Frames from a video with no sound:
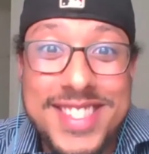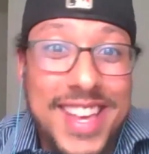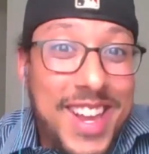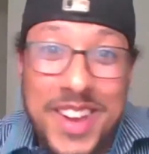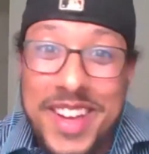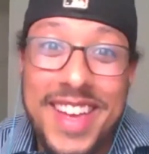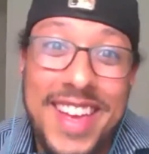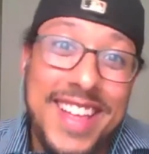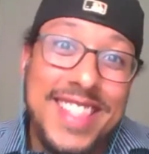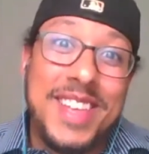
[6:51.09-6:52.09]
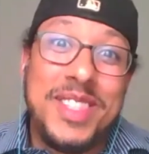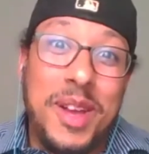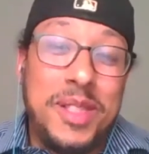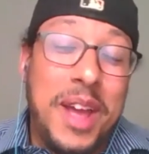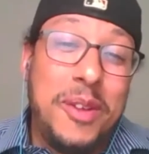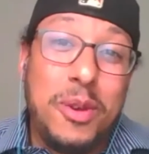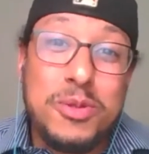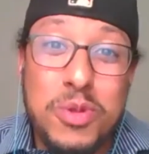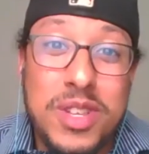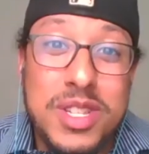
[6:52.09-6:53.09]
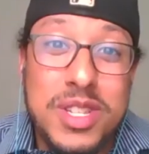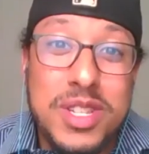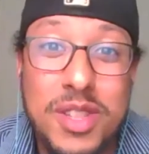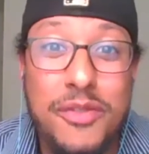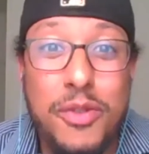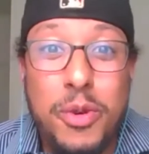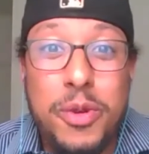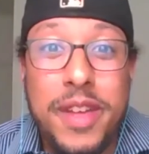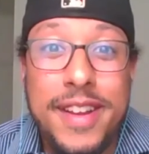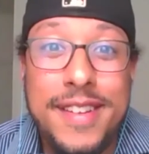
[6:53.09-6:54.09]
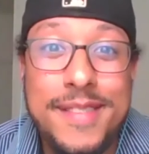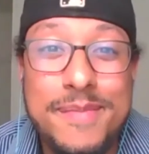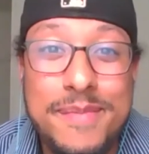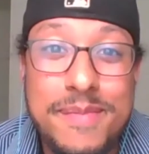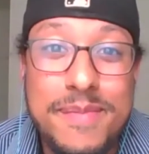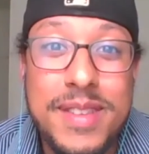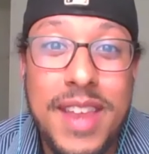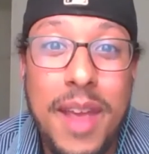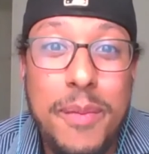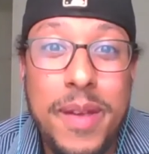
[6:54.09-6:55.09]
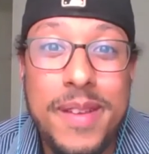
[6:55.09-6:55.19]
Like, that those were the spots on the floor that Damian